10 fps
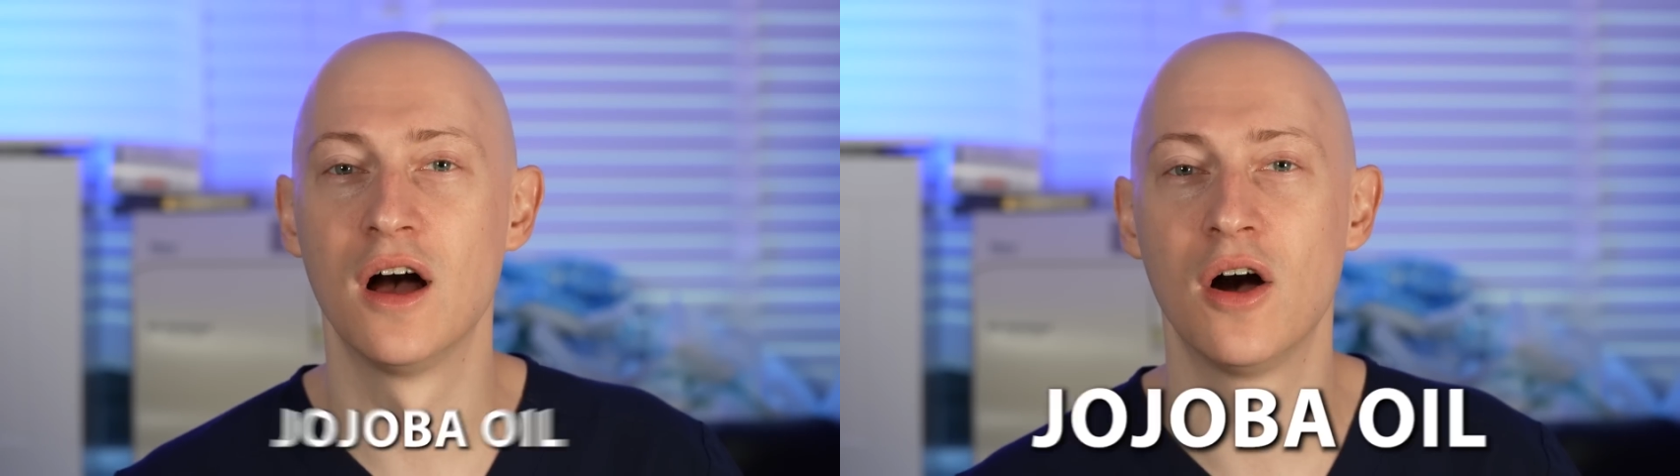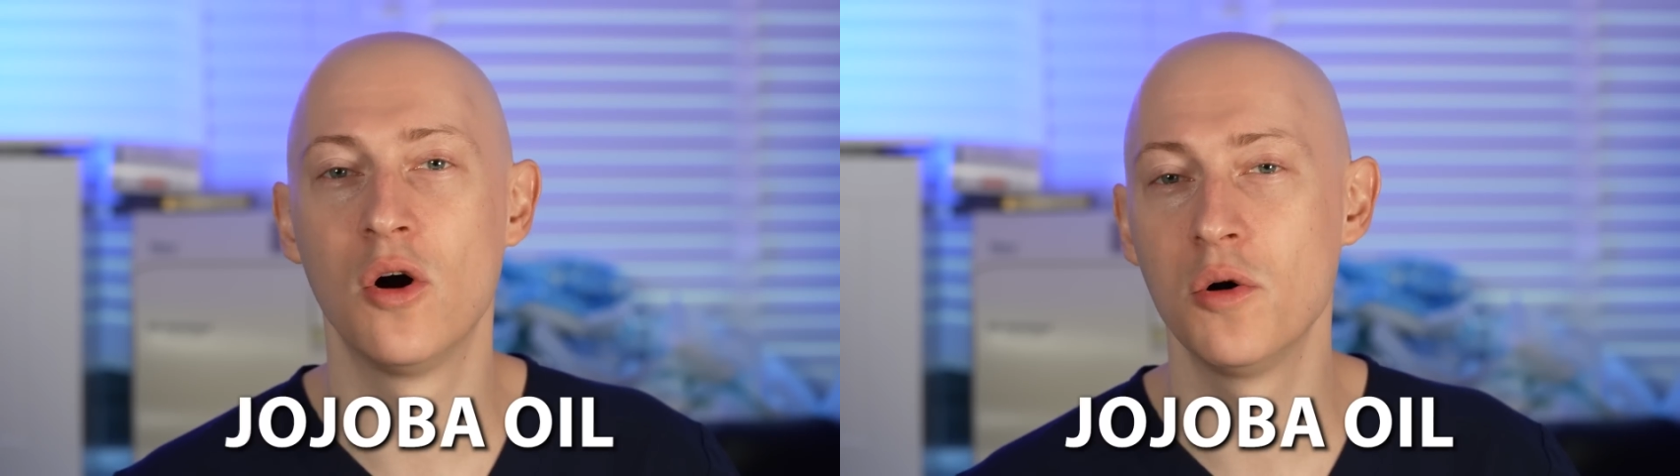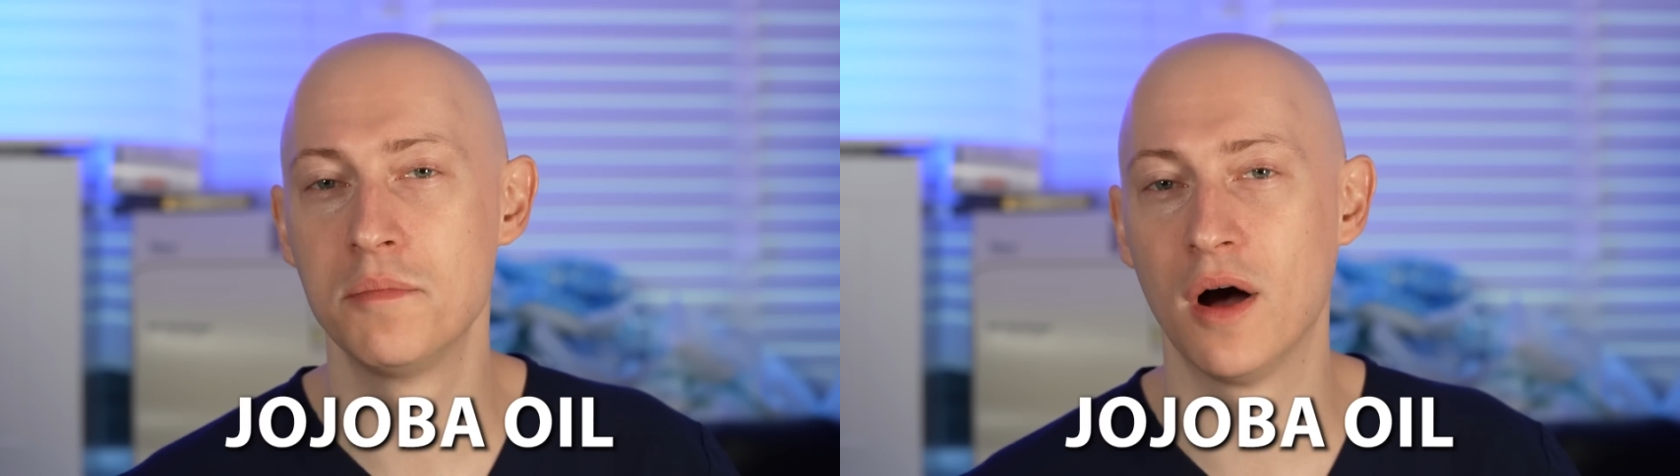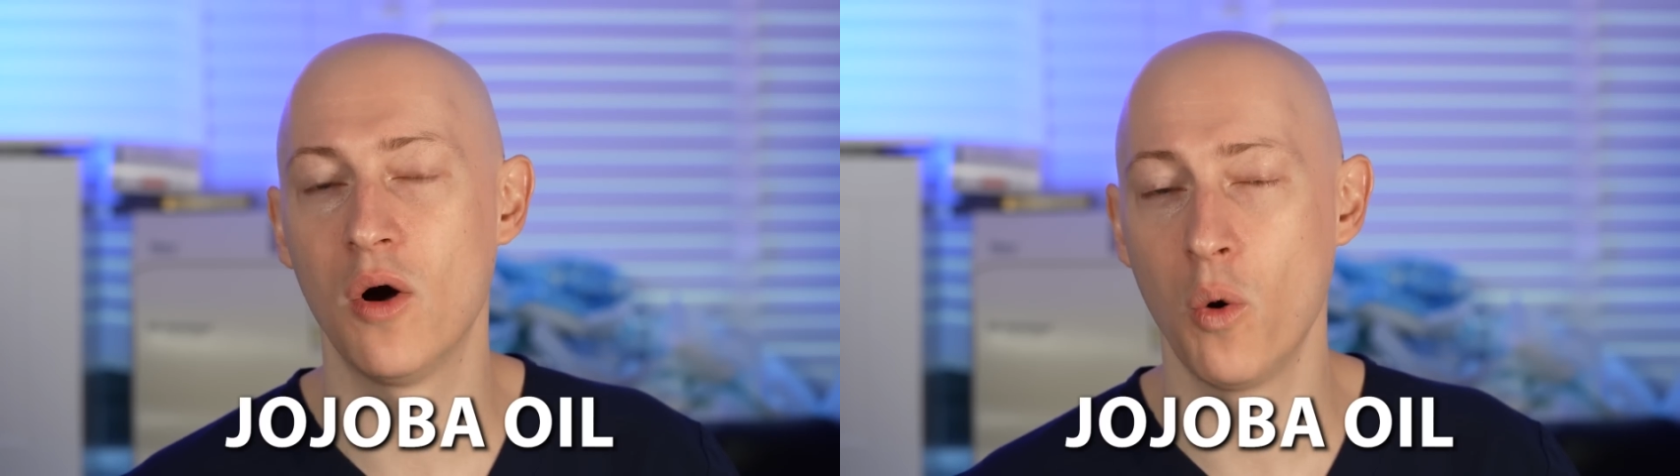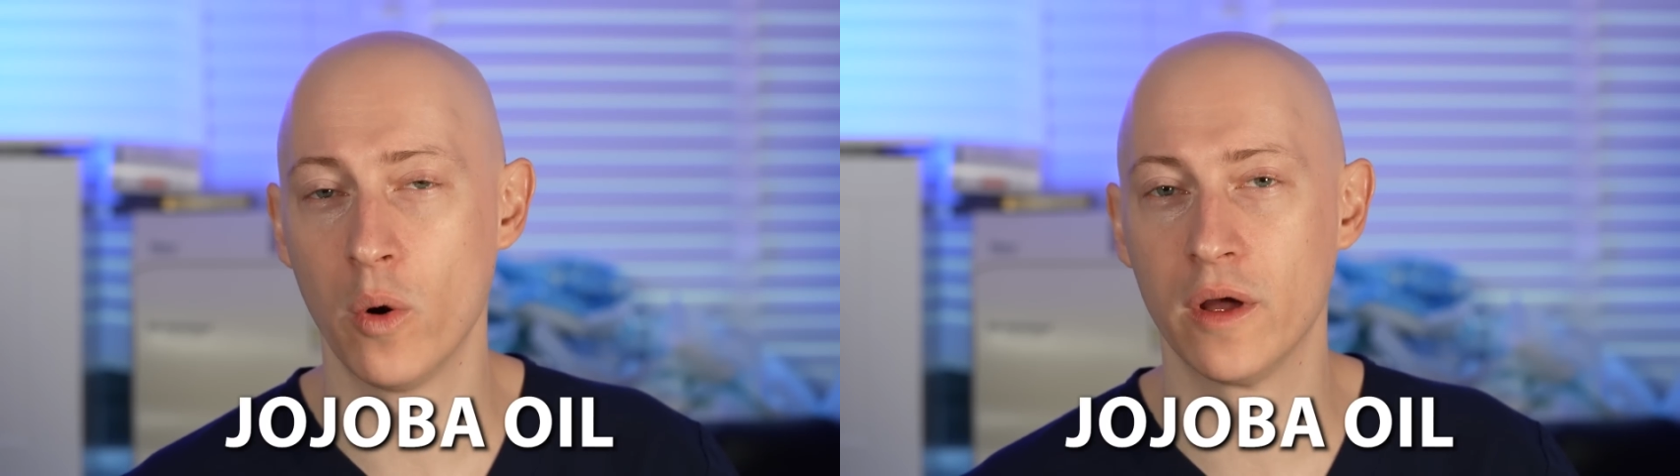
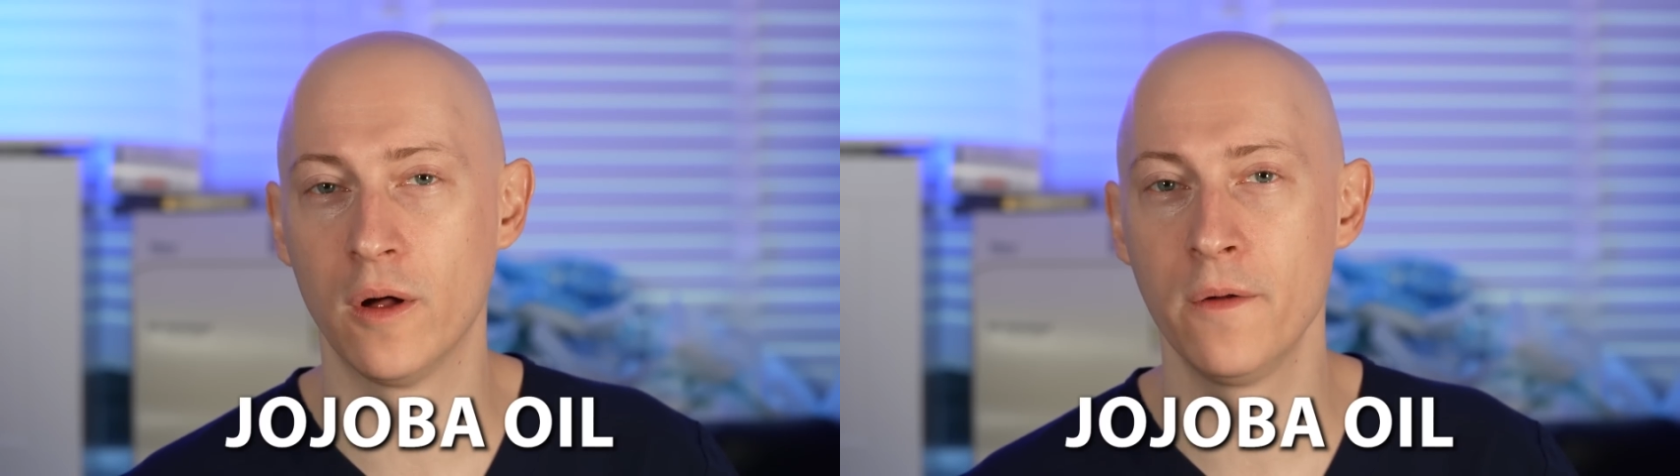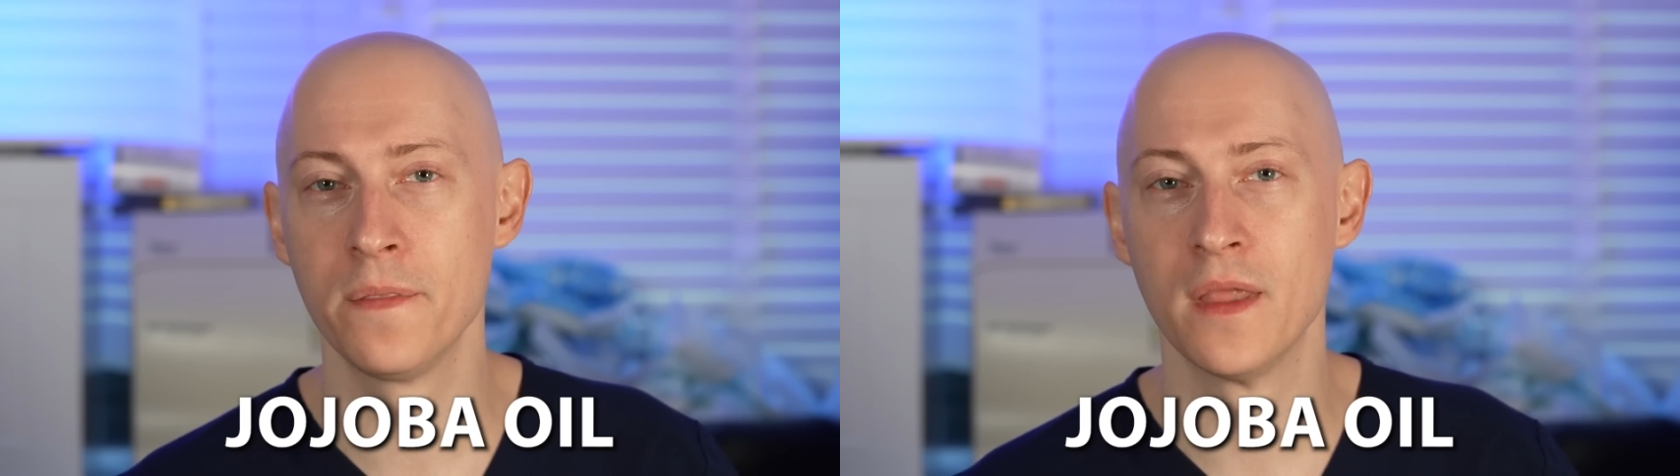jojoba oil,